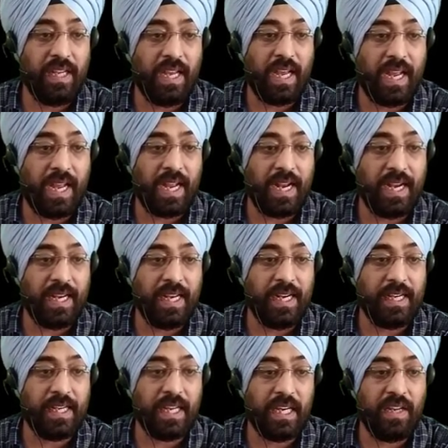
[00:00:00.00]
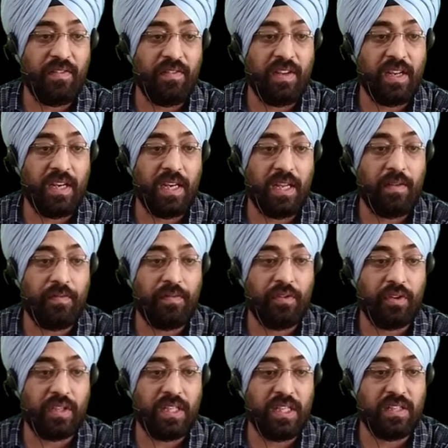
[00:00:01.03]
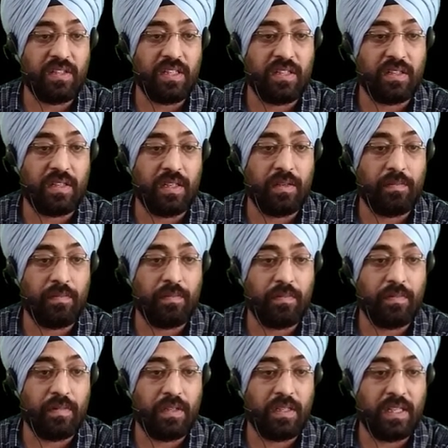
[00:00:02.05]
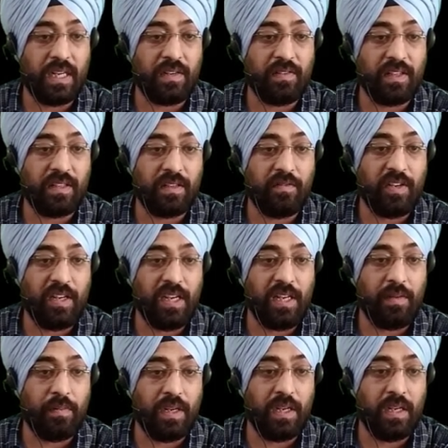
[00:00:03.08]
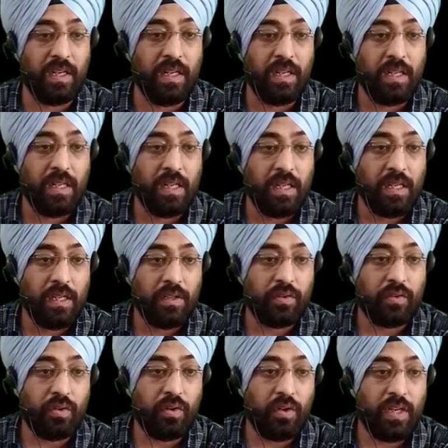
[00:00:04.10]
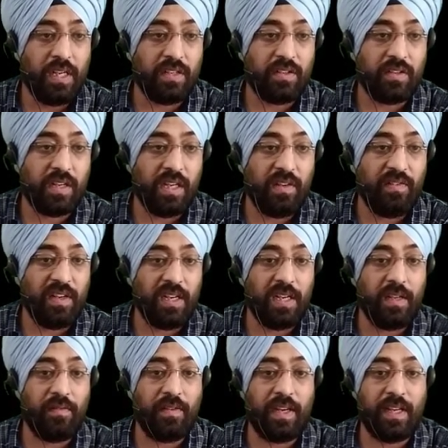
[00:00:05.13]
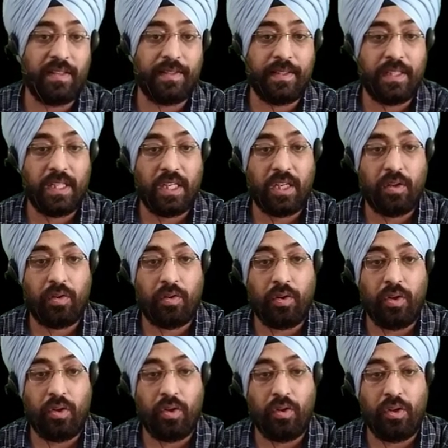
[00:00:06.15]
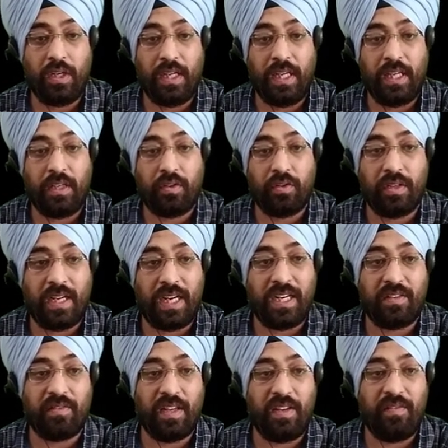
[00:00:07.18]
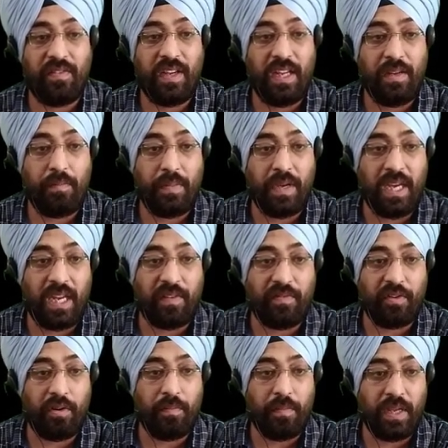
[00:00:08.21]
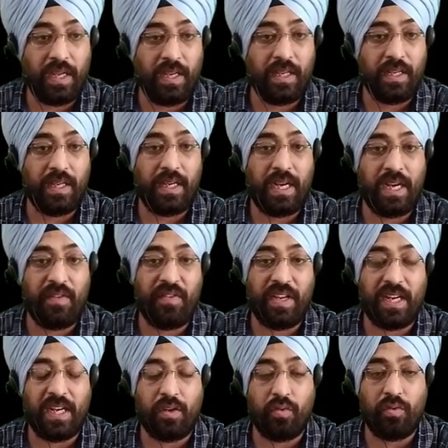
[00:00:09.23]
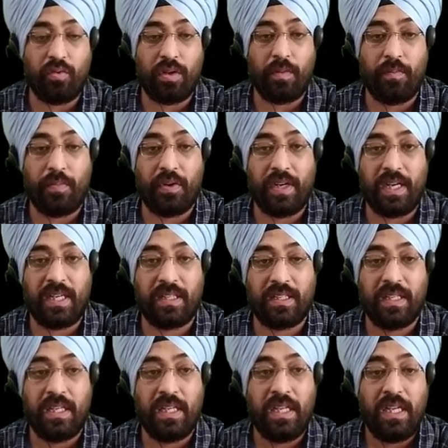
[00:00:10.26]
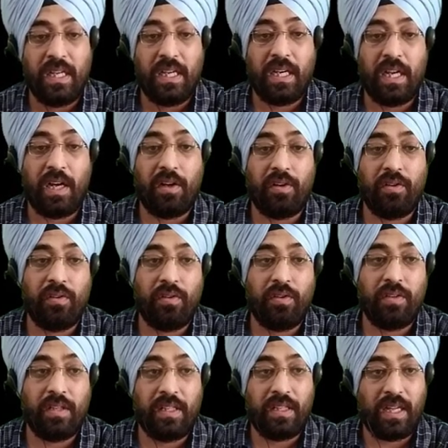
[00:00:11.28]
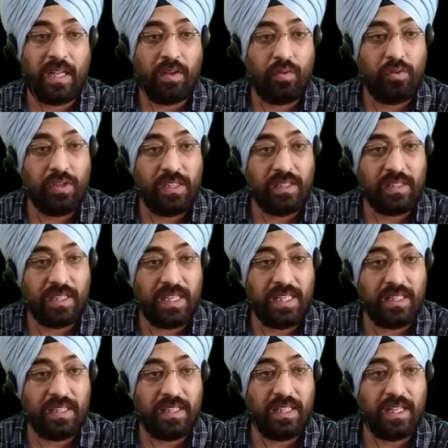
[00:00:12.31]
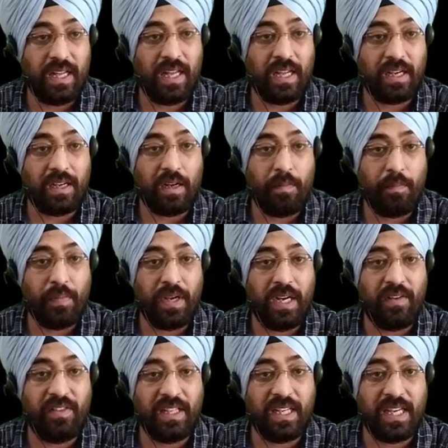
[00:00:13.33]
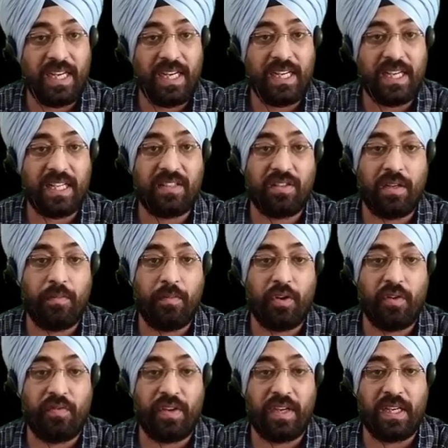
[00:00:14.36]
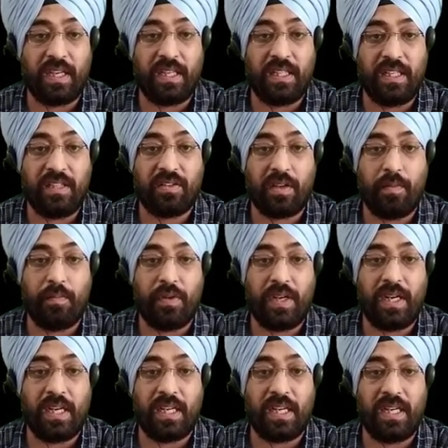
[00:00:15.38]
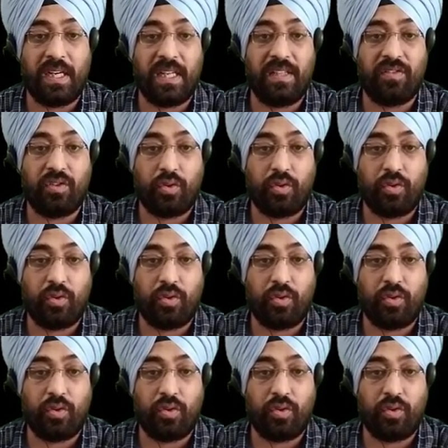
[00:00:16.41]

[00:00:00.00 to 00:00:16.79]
had a trivial name for this system that was available. So its trivial name was quinoline, so that's why we break from here and we get two components. Now the rule is say the component with the greatest number of rings. This component contains